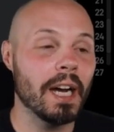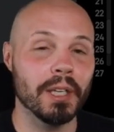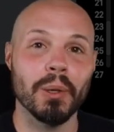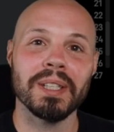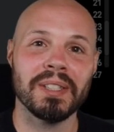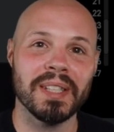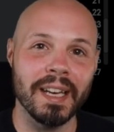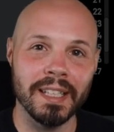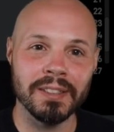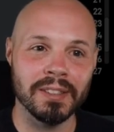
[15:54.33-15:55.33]
go to
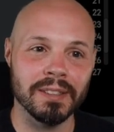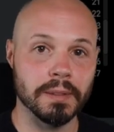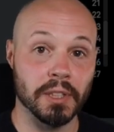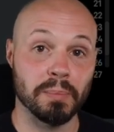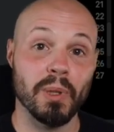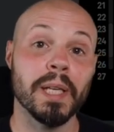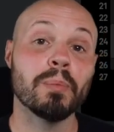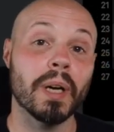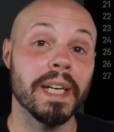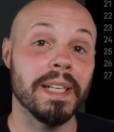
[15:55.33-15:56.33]
settings, display and
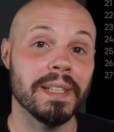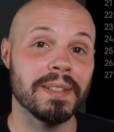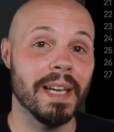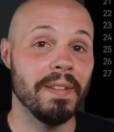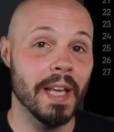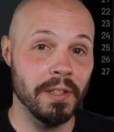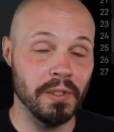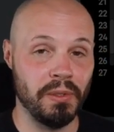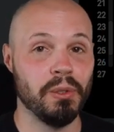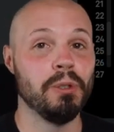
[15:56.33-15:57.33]
brightness, and then
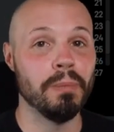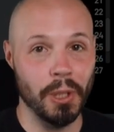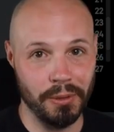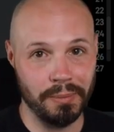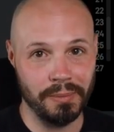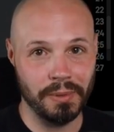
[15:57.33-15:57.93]
zoom mode.